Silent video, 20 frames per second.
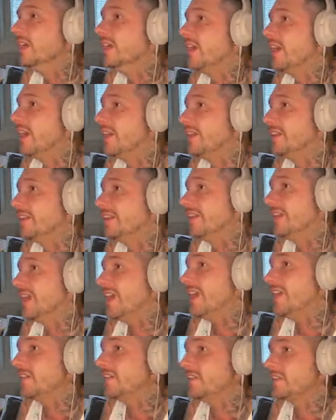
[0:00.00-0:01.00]
And
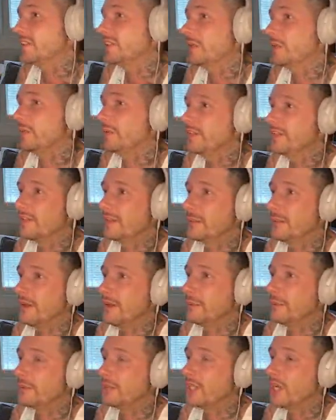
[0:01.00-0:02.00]
if for some reason a
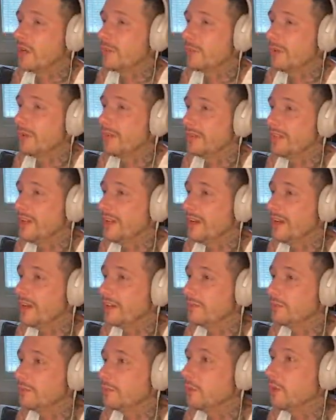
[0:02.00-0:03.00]
mob would come on there
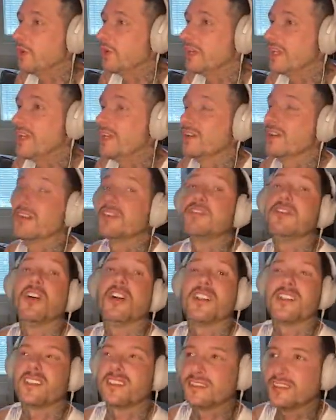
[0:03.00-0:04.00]
and walk here, it
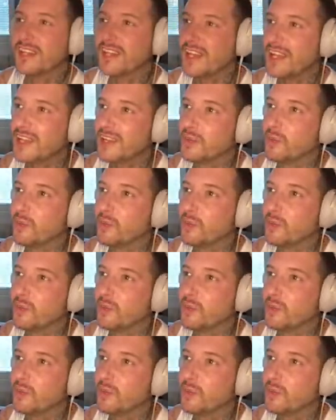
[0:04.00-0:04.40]
falls in the